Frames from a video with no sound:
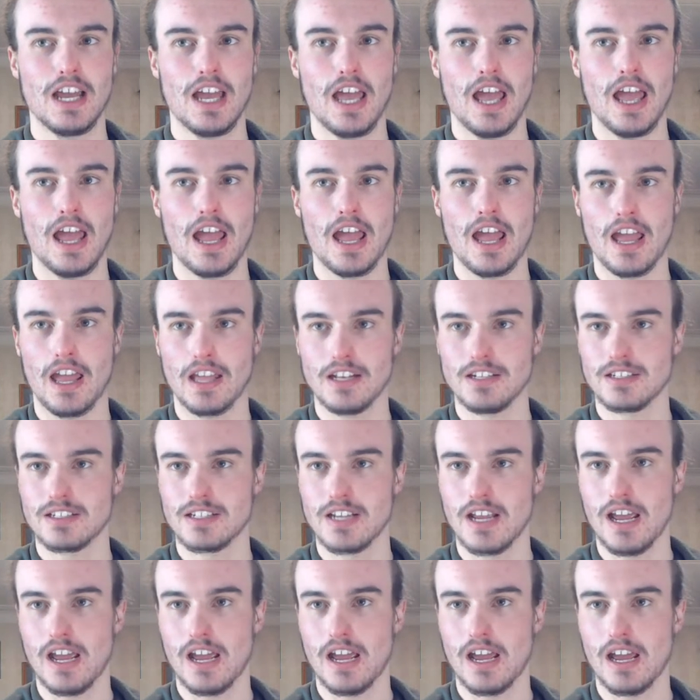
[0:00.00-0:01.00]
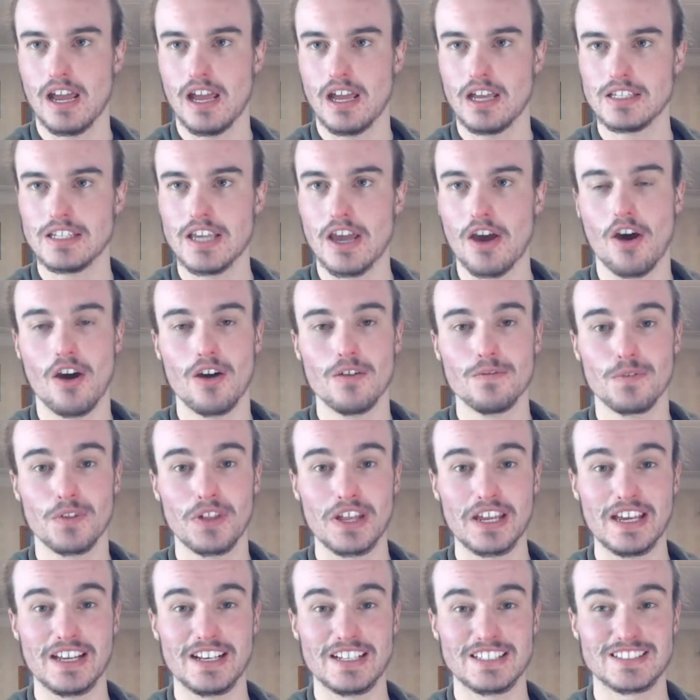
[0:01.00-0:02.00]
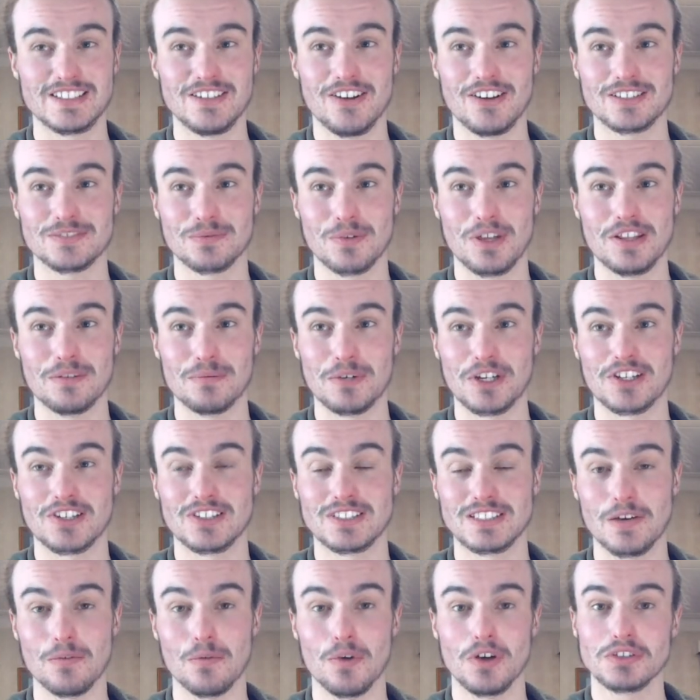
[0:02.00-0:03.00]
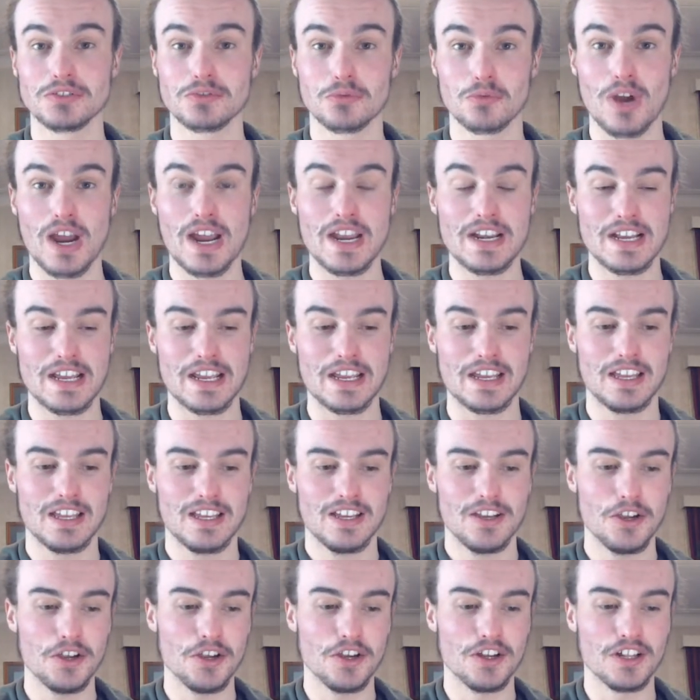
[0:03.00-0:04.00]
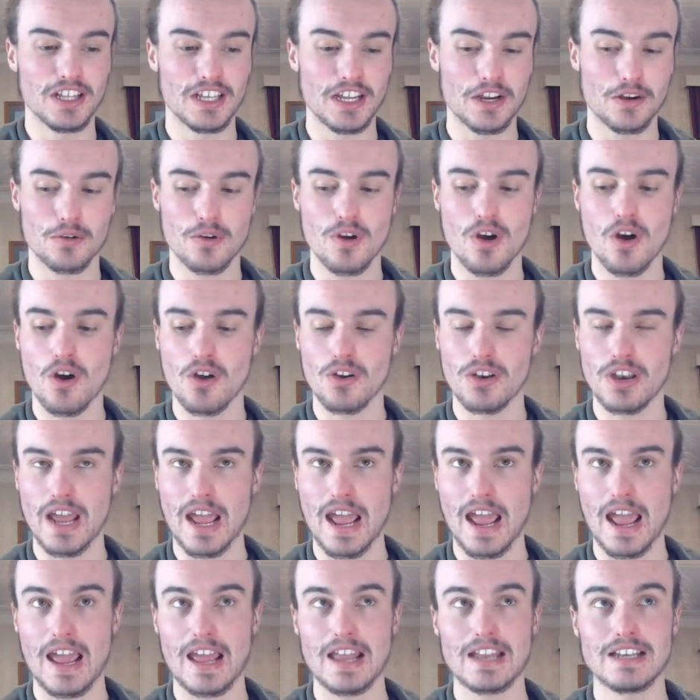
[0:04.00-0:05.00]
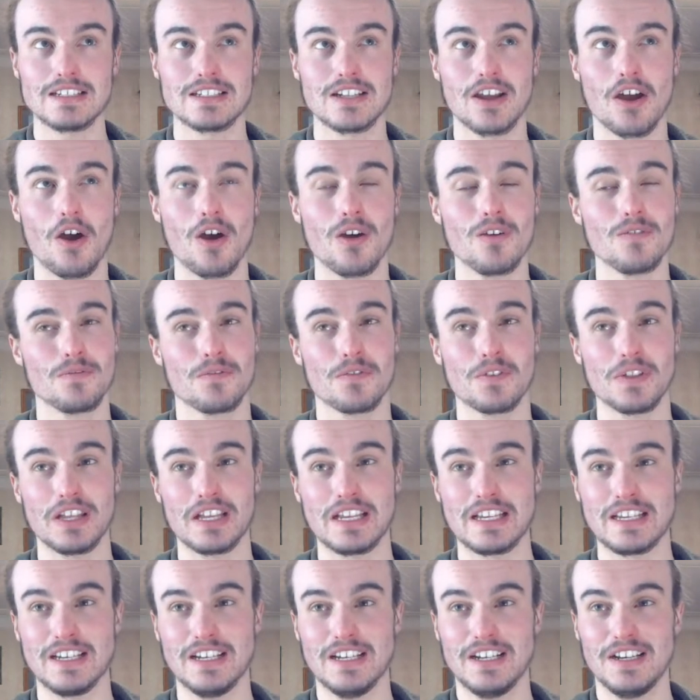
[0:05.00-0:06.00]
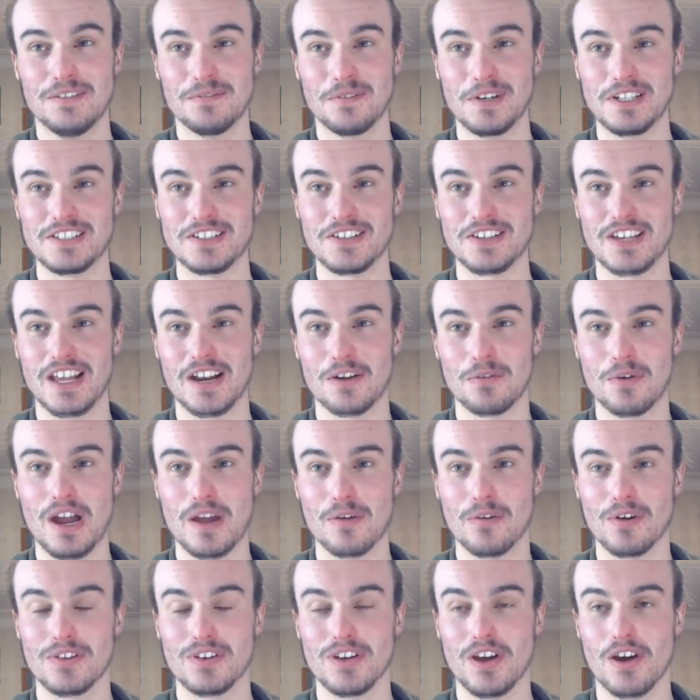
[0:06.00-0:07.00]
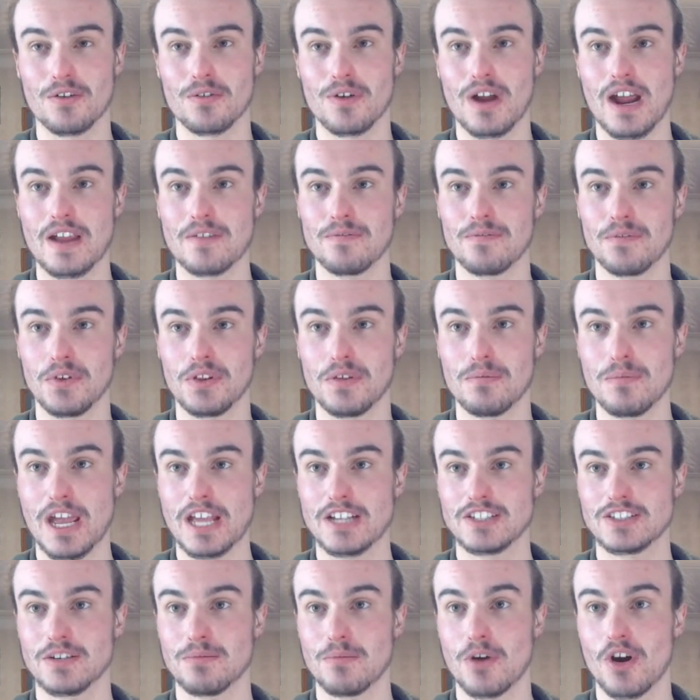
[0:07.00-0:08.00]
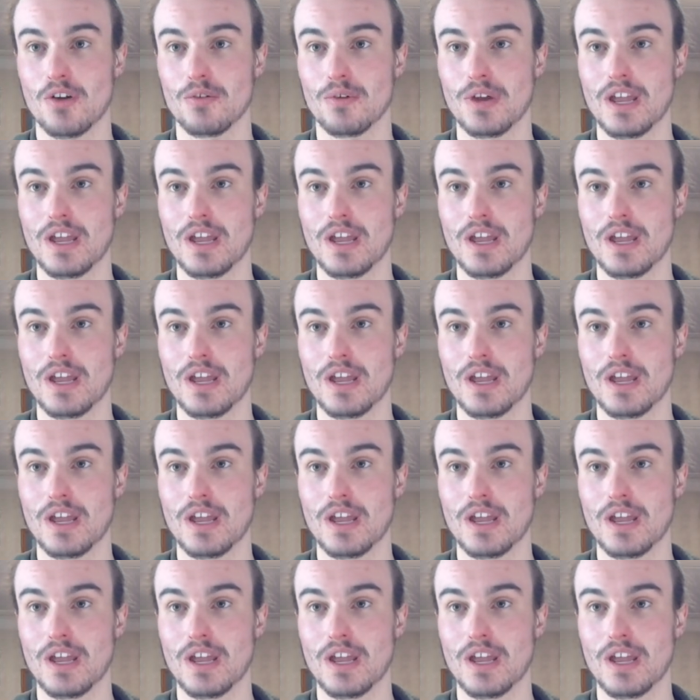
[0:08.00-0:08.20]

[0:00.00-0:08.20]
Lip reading: And yeah, hopefully it is nice weather, because it was raining earlier on, and hopefully we do get away with no rain for the match tomorrow.